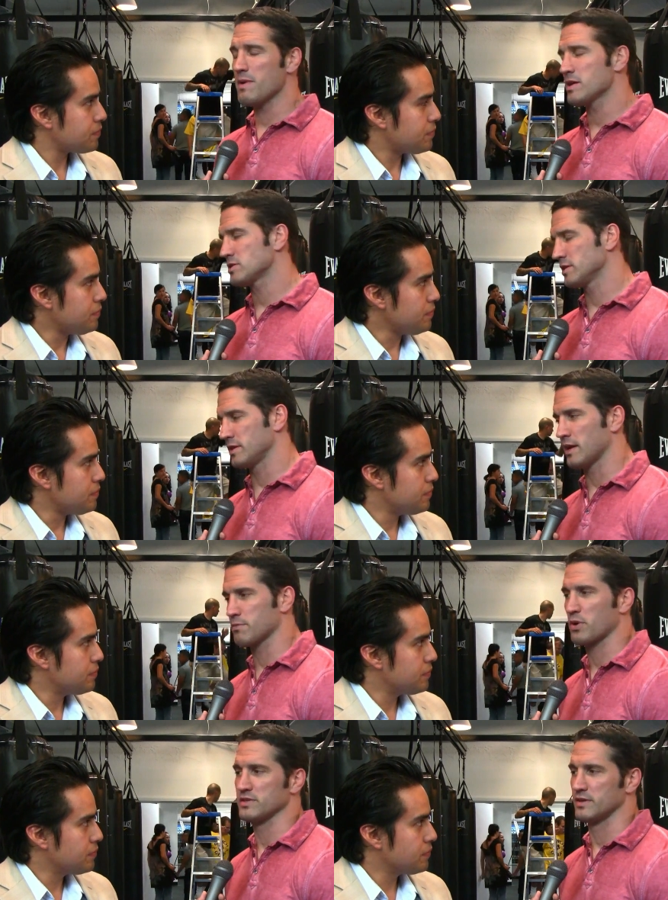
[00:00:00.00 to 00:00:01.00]
Speaker 1: I'm actually
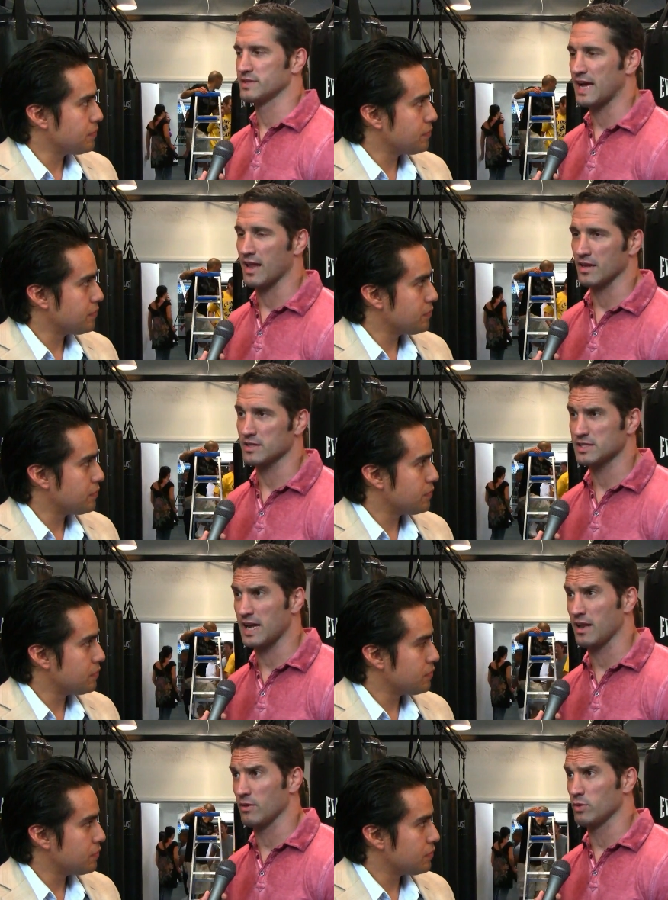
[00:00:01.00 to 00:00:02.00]
not president of talent, because
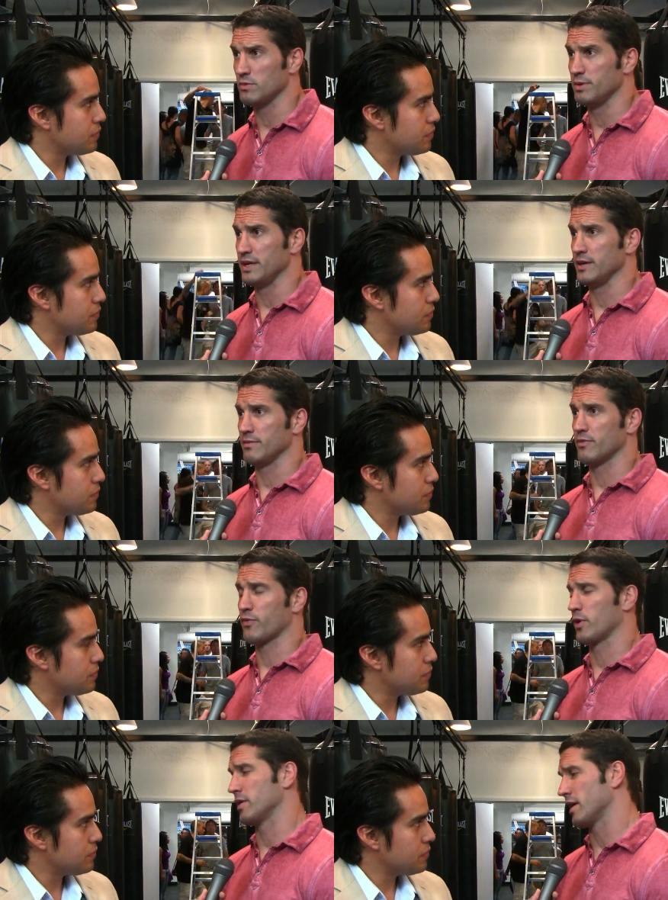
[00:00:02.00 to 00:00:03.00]
talent would be
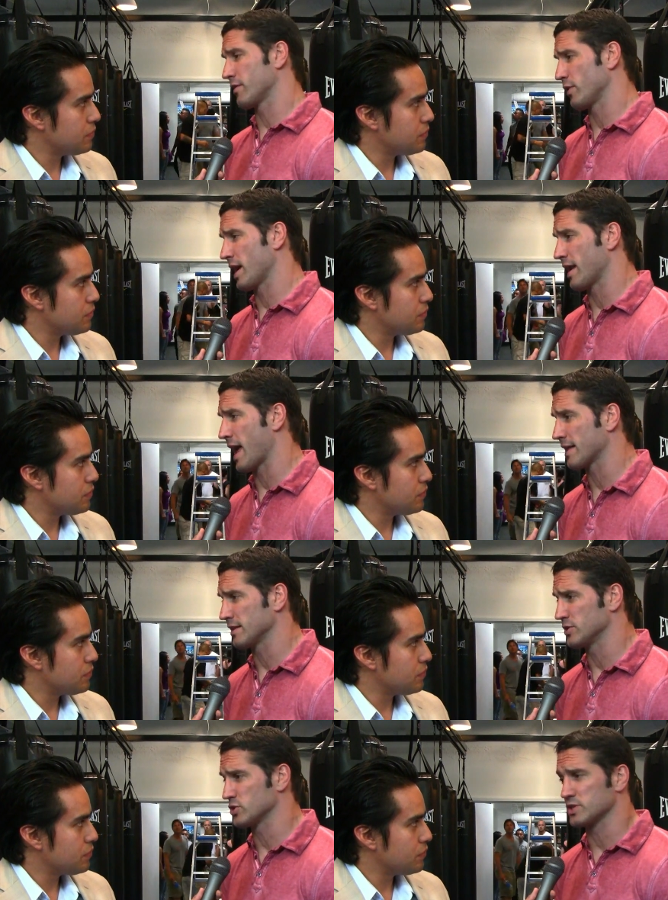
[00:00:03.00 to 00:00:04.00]
referring like we had
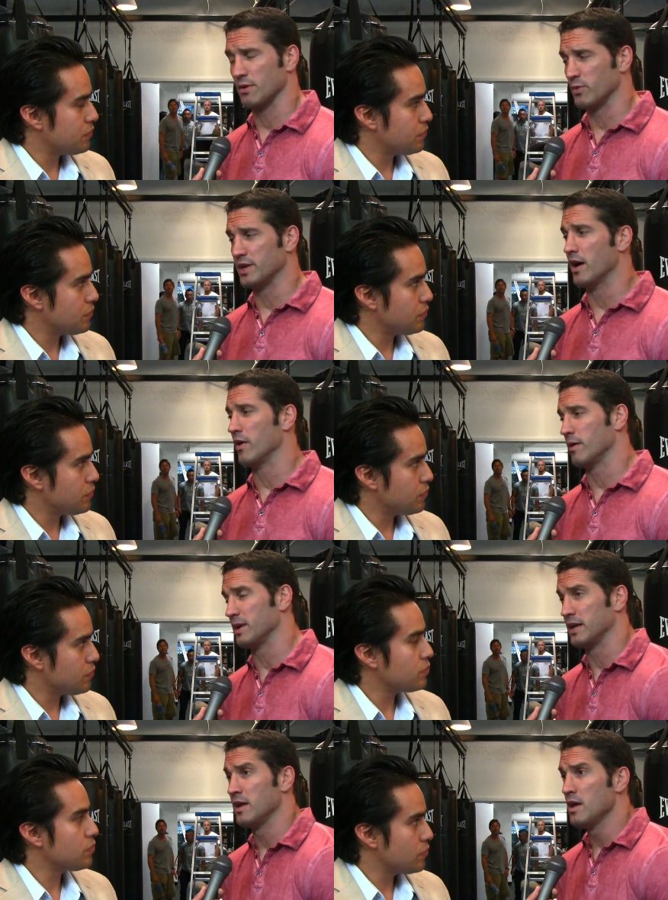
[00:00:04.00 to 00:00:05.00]
athletes or something. We don't. I
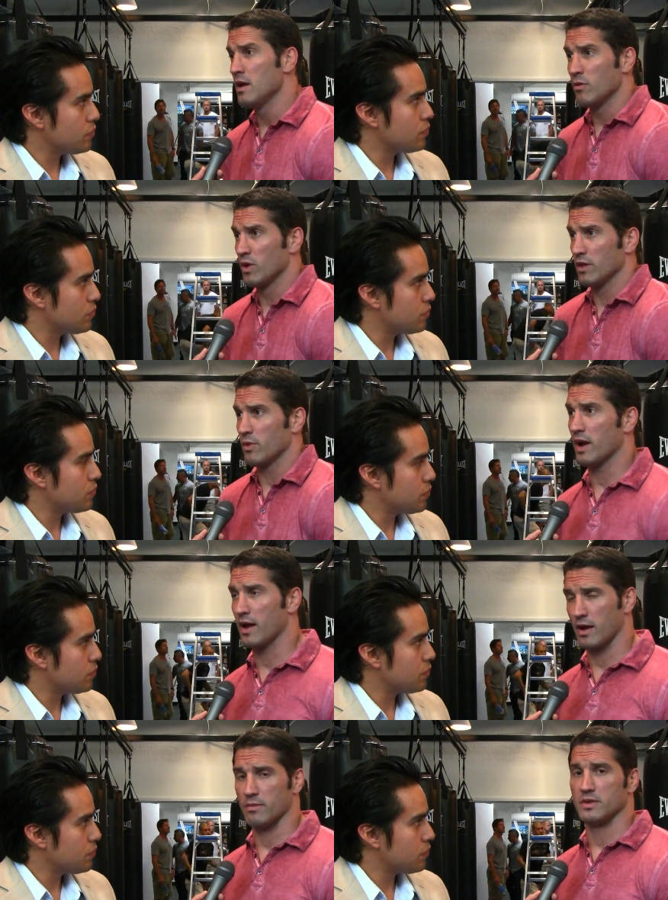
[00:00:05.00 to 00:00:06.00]
mean, really what I
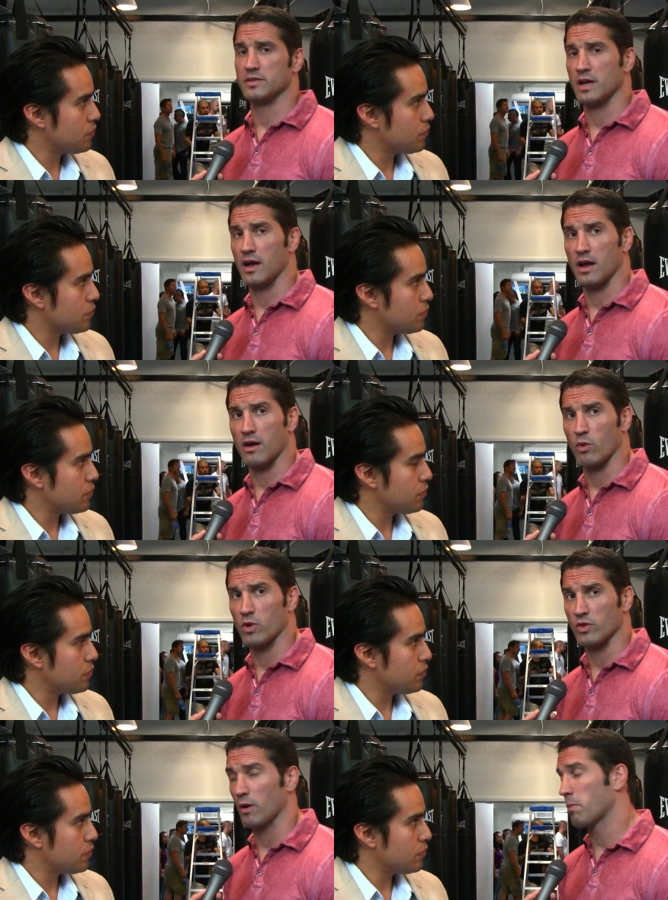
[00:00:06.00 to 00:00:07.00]
am is uh, I work
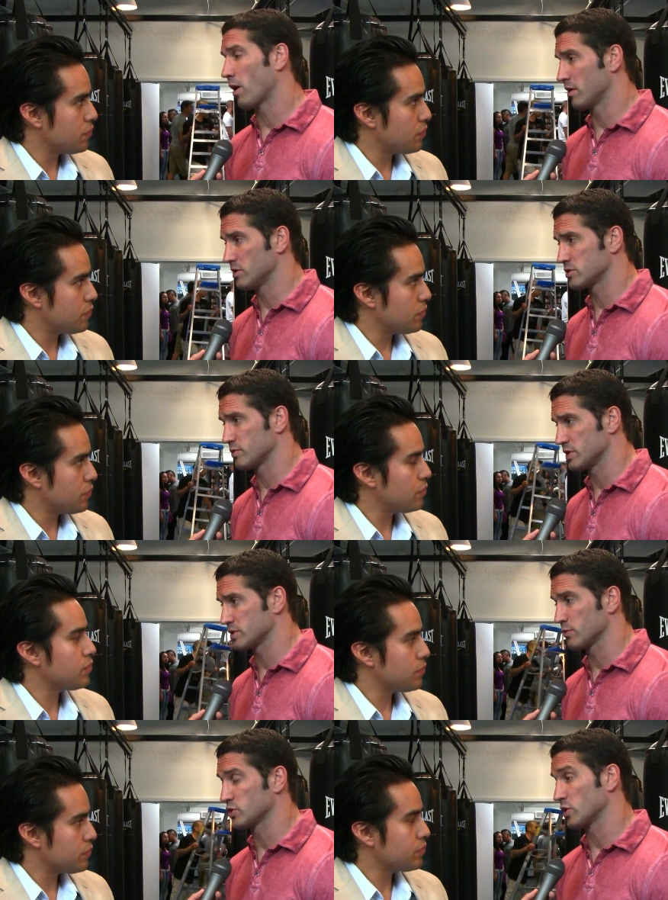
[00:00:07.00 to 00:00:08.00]
with our partners, which,
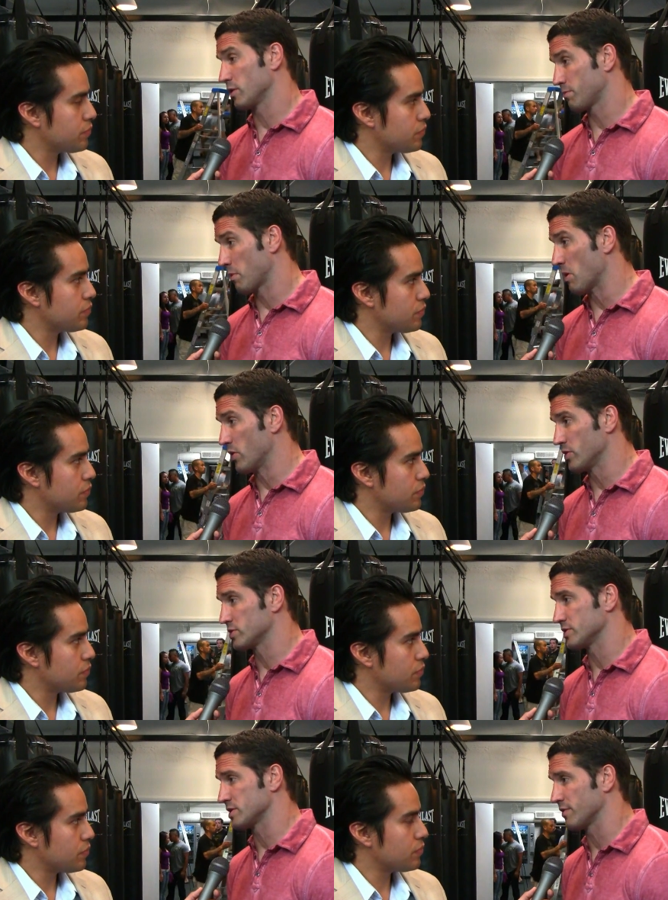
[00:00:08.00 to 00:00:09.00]
which are the
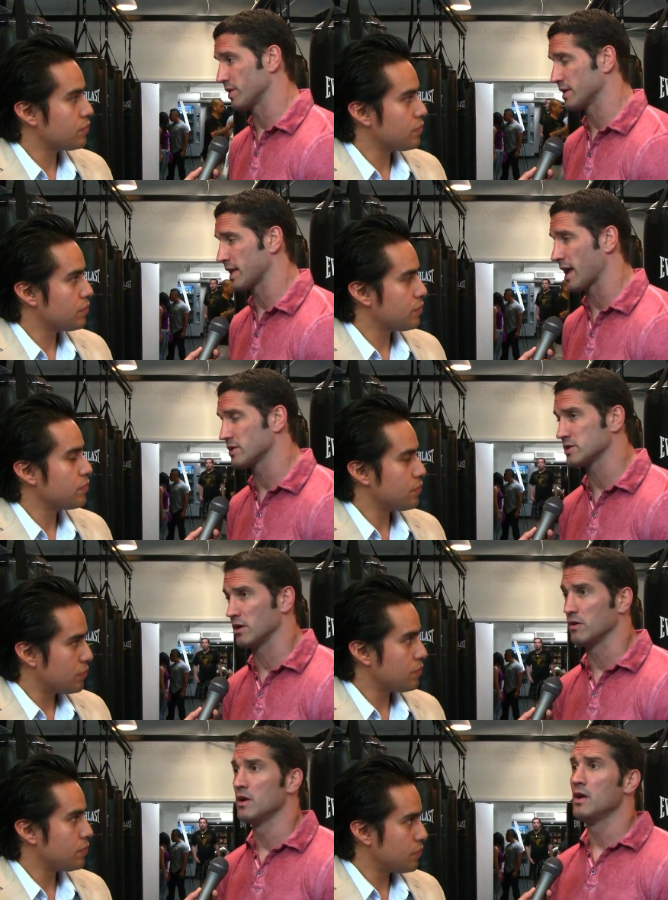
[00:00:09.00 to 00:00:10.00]
promoters and stuff like that.
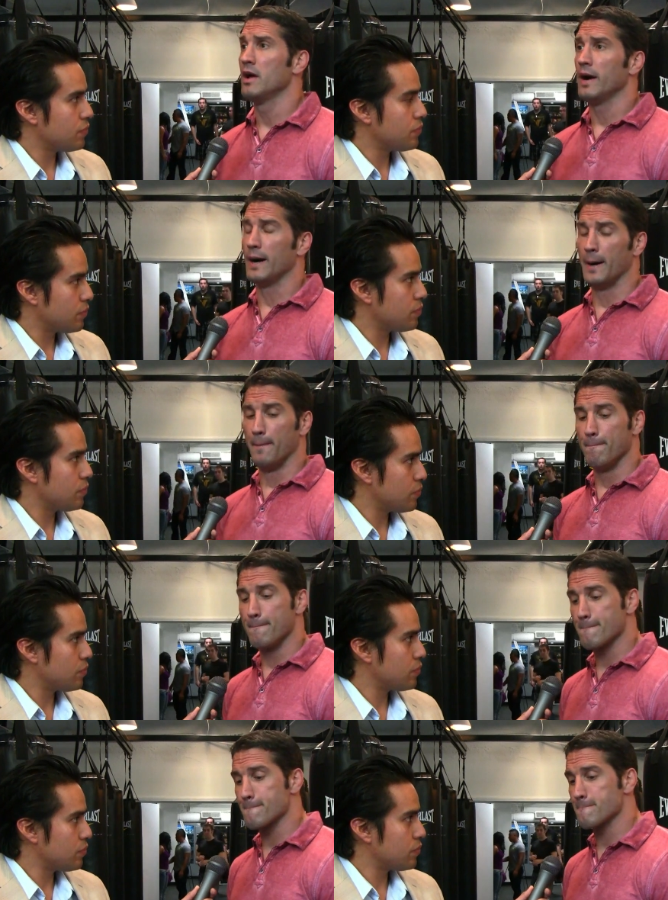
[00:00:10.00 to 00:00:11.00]
So, um,
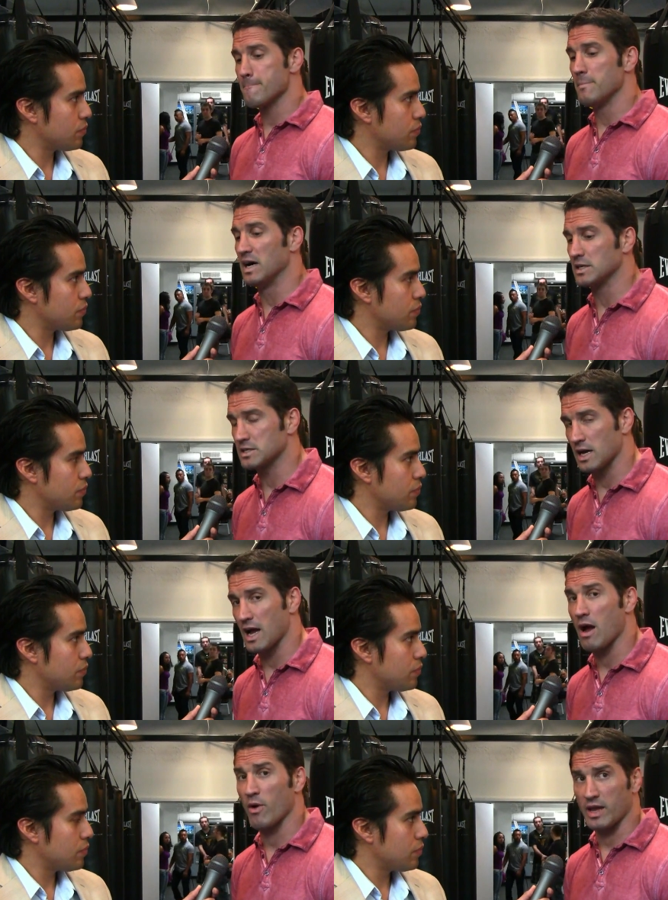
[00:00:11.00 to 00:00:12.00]
but uh,
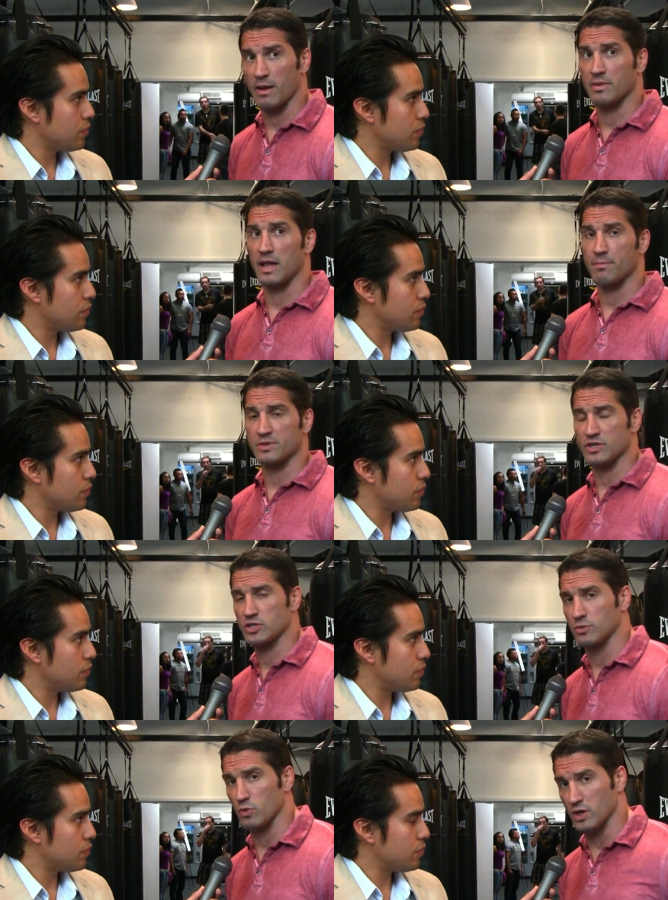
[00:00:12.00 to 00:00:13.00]
how I came in that
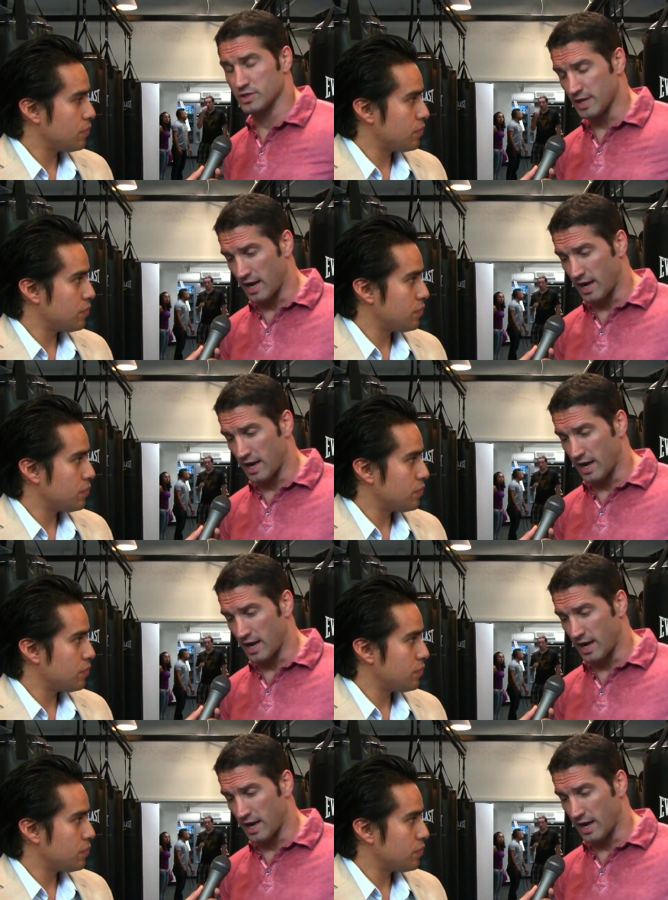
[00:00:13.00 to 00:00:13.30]
position was